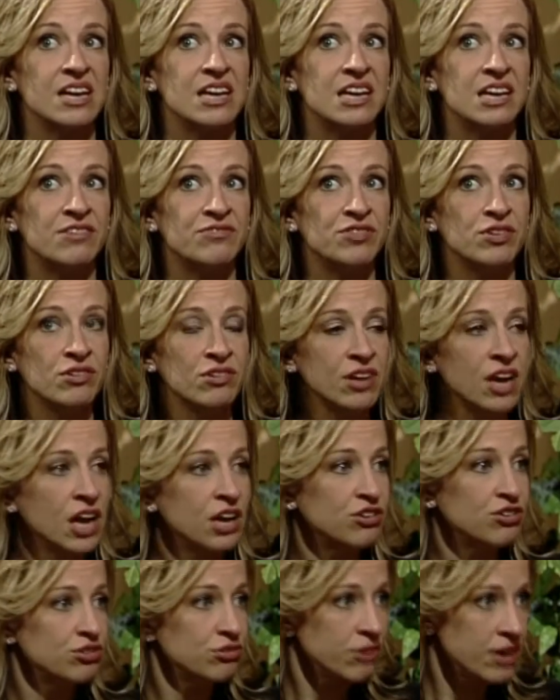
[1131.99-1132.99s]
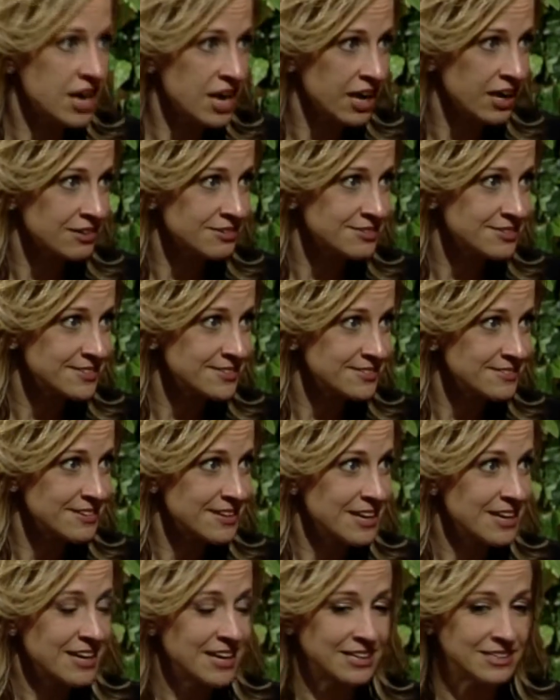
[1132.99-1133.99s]
If you're not trained
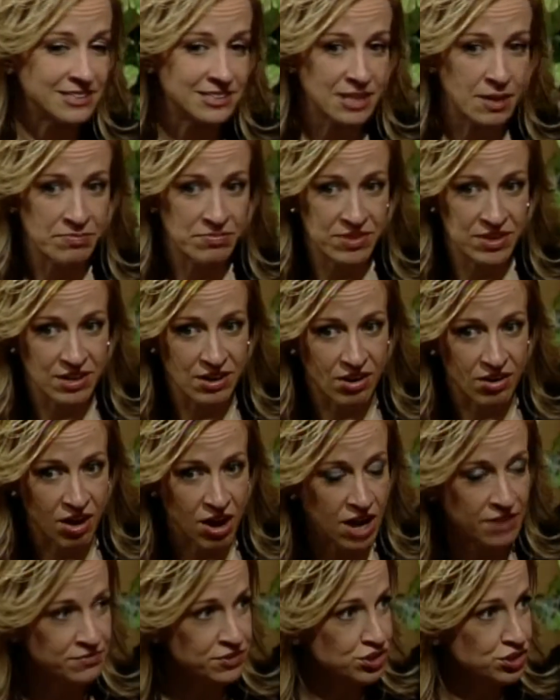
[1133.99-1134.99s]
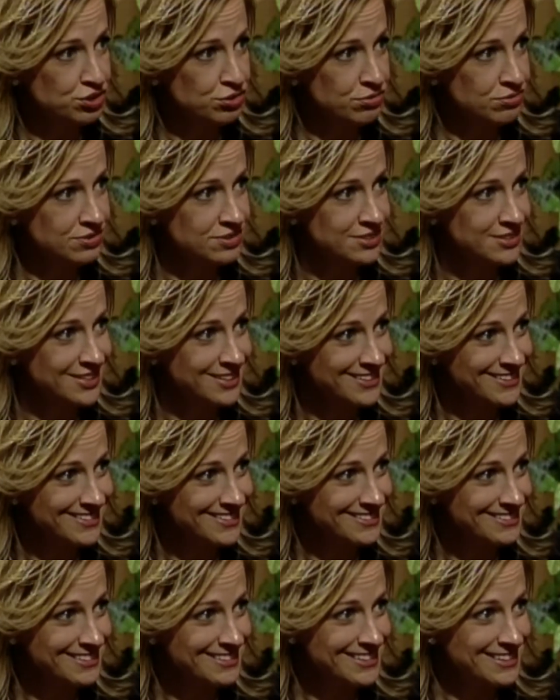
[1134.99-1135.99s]
and something offshoots,
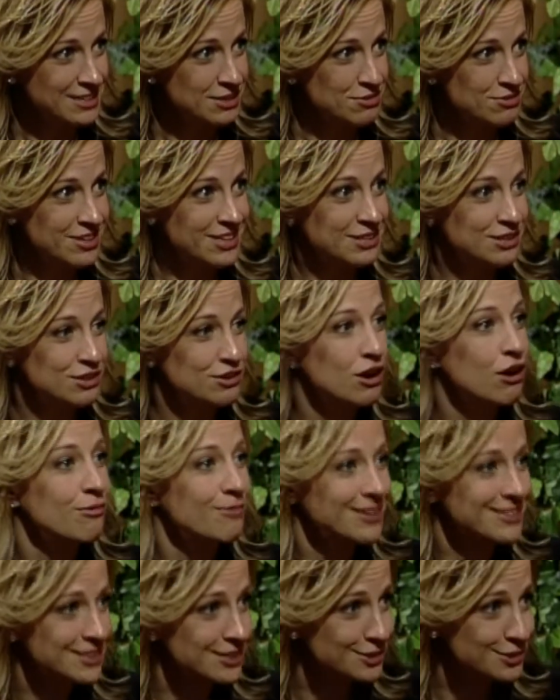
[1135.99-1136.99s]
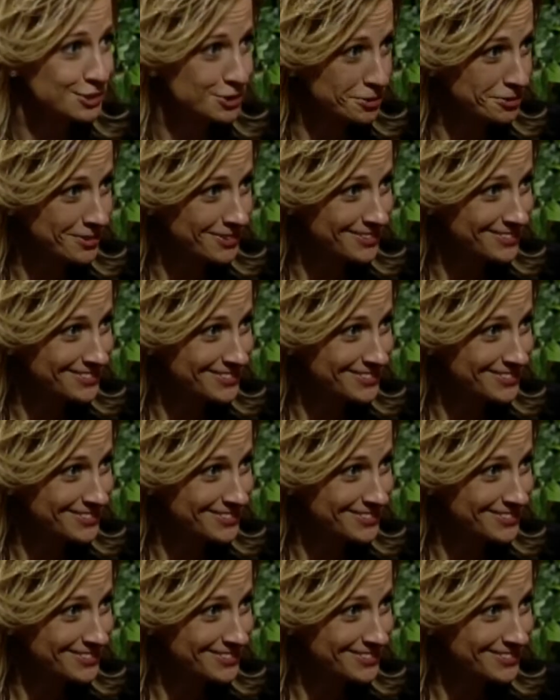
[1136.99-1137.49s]
you need to know what to do.